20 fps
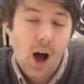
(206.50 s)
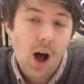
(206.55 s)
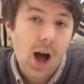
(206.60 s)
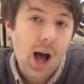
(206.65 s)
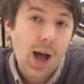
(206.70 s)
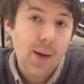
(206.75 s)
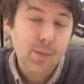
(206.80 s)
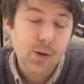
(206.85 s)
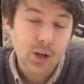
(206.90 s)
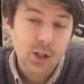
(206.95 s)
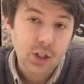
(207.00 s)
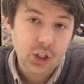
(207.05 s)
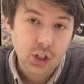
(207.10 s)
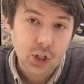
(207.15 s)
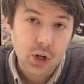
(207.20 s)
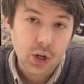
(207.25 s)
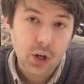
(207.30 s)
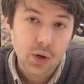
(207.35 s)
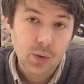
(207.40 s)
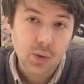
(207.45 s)
art I'm going to show
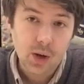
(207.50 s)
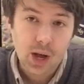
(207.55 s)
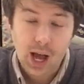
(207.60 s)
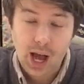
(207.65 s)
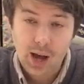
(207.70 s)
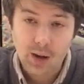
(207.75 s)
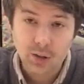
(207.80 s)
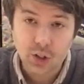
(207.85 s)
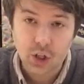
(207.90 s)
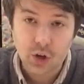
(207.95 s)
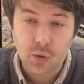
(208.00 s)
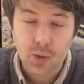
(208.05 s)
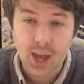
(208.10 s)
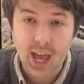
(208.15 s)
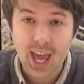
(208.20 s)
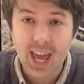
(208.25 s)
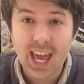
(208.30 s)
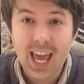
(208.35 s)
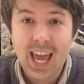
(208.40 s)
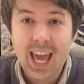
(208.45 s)
you how to
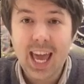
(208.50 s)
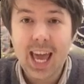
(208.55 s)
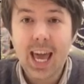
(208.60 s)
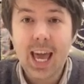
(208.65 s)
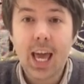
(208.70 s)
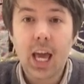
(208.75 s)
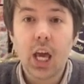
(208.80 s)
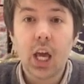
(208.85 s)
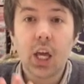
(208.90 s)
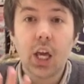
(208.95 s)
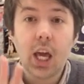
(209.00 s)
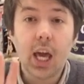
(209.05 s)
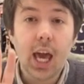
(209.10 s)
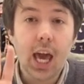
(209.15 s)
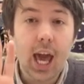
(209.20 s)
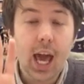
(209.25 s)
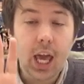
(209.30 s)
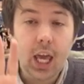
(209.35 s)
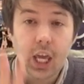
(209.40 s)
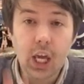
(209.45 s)
create
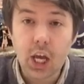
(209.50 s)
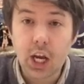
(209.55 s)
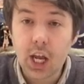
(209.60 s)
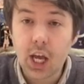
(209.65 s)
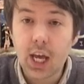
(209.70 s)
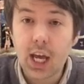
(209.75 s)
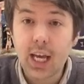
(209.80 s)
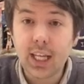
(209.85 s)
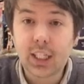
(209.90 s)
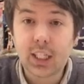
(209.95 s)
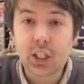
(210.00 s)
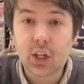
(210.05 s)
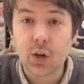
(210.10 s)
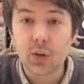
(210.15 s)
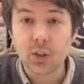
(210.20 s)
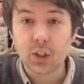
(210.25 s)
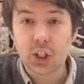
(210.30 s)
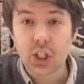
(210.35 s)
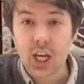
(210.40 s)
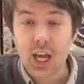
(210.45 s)
is
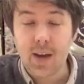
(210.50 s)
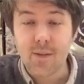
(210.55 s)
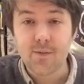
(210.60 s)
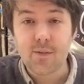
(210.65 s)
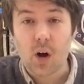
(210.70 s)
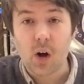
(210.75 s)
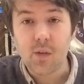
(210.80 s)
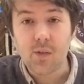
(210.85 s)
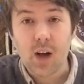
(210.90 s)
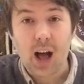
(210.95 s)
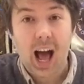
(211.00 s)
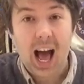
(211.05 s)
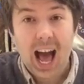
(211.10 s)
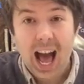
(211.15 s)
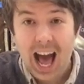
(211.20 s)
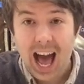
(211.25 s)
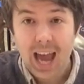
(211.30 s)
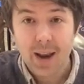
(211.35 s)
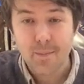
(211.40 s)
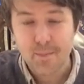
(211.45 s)
going to involve
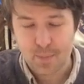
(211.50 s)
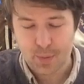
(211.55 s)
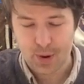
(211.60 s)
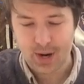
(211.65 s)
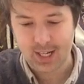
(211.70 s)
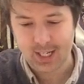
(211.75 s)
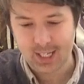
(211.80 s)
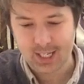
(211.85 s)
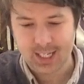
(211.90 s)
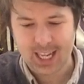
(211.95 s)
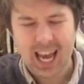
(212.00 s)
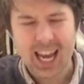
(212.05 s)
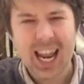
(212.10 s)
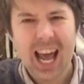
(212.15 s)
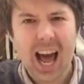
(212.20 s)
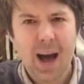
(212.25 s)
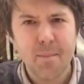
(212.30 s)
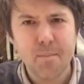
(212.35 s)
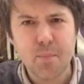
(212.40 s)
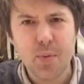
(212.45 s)
handprint. And
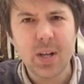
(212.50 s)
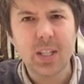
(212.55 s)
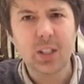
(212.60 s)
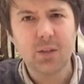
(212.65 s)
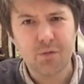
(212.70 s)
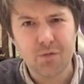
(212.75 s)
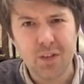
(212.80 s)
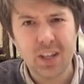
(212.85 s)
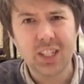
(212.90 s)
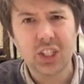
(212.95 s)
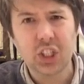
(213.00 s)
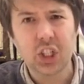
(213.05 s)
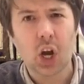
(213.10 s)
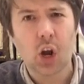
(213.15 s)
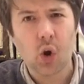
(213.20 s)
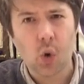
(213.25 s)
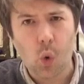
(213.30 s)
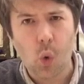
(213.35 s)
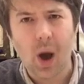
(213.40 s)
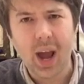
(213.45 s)
handprints feature
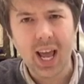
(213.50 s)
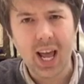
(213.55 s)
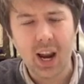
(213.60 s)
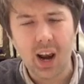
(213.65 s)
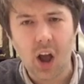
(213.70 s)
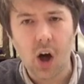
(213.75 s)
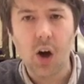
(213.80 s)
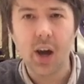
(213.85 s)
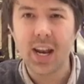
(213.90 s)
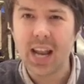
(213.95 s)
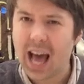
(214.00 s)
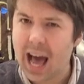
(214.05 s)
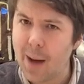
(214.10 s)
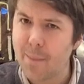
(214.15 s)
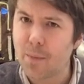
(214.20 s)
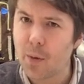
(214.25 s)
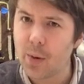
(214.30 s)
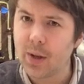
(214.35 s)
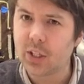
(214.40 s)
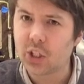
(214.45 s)
quite a lot in
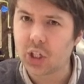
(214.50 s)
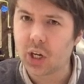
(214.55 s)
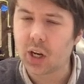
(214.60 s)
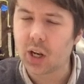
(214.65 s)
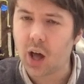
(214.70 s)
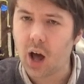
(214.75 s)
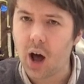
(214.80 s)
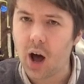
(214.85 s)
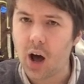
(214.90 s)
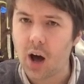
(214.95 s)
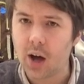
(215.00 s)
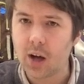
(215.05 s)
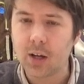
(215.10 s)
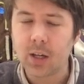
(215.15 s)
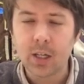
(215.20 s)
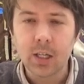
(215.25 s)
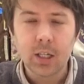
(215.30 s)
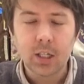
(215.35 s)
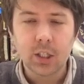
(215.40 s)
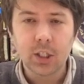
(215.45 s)
Aboriginal
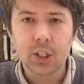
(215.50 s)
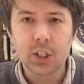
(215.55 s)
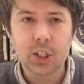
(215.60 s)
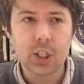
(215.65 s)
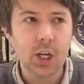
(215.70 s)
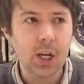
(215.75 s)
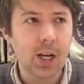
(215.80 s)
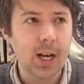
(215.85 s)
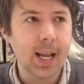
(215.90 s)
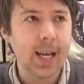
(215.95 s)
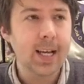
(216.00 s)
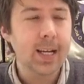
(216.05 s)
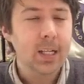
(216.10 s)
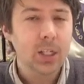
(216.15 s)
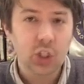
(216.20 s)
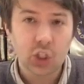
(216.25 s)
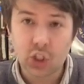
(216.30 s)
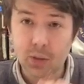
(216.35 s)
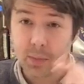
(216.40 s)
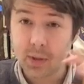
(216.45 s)
art. Certainly
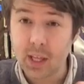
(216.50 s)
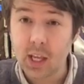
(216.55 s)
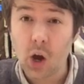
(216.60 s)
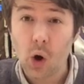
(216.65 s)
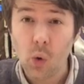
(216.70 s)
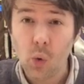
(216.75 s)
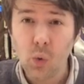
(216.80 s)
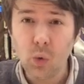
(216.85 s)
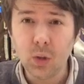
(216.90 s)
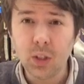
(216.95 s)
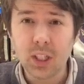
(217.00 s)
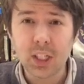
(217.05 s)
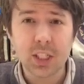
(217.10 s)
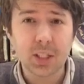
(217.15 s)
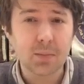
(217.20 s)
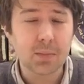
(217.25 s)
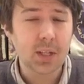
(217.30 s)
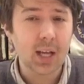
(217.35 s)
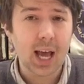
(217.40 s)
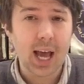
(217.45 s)
some of the
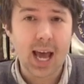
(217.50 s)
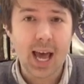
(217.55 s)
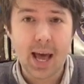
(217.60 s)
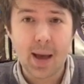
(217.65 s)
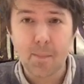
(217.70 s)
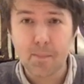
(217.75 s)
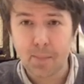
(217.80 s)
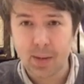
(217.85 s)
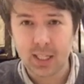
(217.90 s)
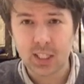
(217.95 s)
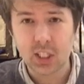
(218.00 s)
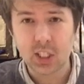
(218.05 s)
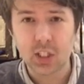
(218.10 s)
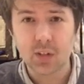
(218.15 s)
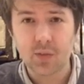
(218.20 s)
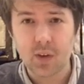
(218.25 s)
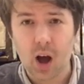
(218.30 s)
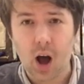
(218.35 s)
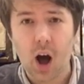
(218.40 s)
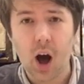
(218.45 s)
oldest pieces
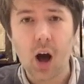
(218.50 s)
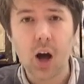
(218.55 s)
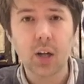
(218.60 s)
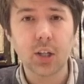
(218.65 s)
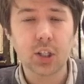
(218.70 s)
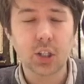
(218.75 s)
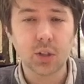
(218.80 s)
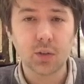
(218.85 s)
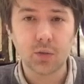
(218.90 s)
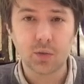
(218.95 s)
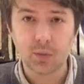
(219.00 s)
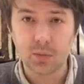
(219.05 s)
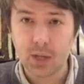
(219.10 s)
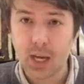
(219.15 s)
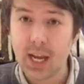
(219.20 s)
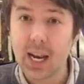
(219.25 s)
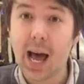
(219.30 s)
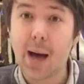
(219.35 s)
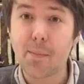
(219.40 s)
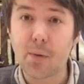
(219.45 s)
of art
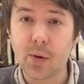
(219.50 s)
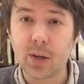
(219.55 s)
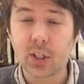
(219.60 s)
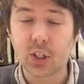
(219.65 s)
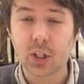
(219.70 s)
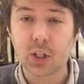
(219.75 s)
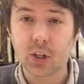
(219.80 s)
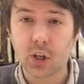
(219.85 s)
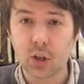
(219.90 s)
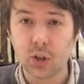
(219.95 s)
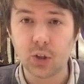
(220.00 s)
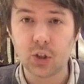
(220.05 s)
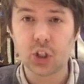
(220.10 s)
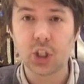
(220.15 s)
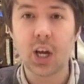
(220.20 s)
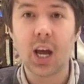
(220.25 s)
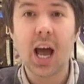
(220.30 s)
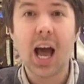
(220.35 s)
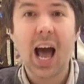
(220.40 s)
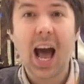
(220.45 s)
in Aboriginal
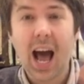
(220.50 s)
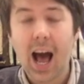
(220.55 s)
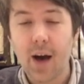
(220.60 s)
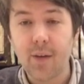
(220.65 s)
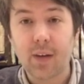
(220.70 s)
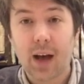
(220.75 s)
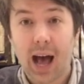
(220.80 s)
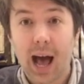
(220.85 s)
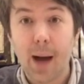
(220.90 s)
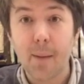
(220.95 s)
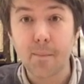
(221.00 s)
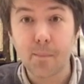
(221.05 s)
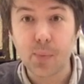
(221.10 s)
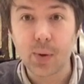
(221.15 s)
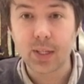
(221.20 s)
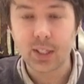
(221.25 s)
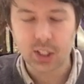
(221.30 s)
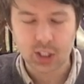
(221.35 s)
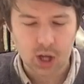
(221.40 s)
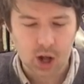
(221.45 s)
culture have
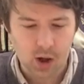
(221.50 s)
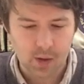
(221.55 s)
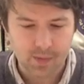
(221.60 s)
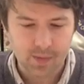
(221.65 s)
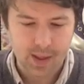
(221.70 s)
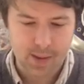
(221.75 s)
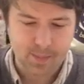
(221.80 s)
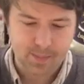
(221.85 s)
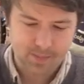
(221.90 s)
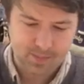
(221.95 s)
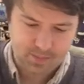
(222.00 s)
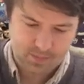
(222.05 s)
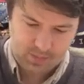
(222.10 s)
handprints on them.